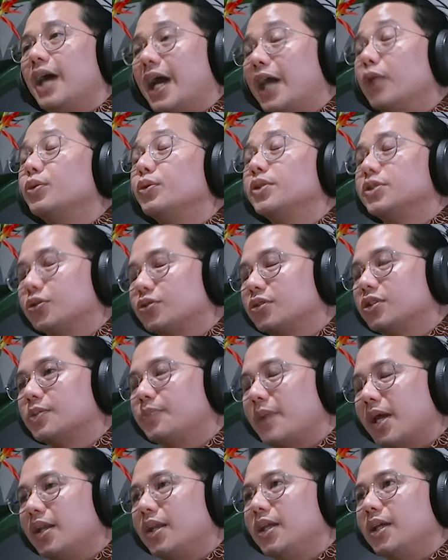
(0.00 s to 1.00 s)
annual total
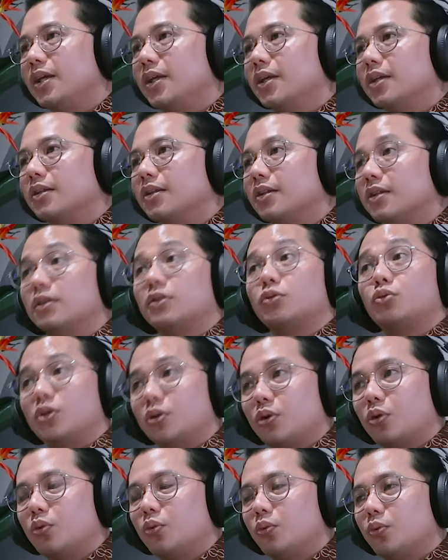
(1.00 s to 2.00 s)
spending to
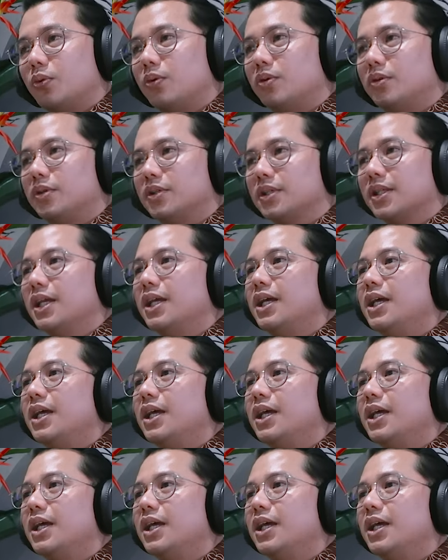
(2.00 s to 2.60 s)
the whole world.